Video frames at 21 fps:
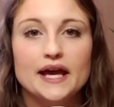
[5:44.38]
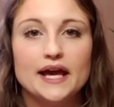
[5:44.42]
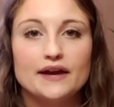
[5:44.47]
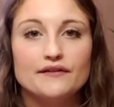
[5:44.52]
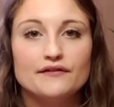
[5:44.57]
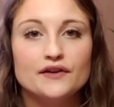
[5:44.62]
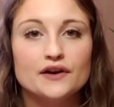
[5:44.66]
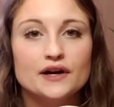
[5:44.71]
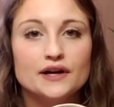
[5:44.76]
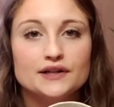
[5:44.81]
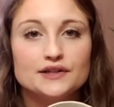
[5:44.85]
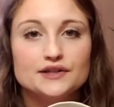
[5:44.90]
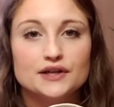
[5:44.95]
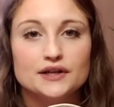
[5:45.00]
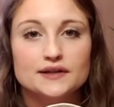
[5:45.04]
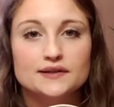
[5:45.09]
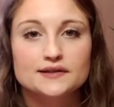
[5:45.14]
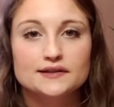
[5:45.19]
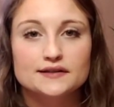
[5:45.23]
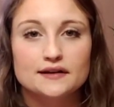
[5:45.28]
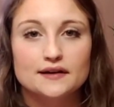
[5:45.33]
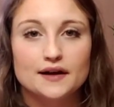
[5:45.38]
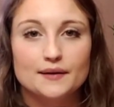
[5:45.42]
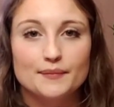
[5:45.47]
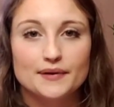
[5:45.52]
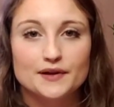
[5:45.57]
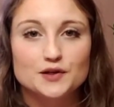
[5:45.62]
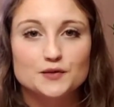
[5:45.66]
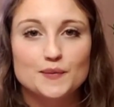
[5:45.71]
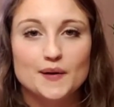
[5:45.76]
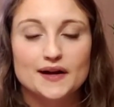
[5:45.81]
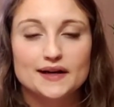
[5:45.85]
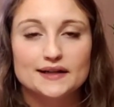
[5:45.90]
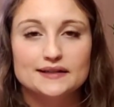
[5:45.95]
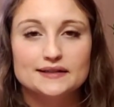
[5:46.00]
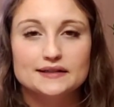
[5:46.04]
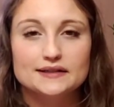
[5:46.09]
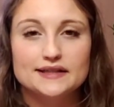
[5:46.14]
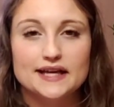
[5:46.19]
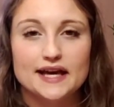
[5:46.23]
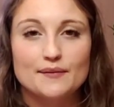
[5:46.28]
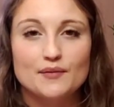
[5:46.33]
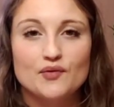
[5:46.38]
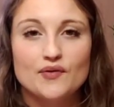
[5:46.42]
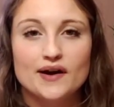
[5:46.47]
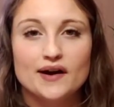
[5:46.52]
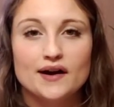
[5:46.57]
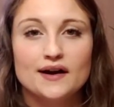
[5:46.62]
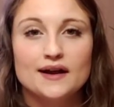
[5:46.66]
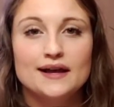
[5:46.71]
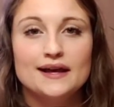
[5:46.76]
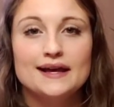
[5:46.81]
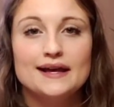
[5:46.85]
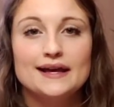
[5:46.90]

If you're going to turn a pinch pot into tableware,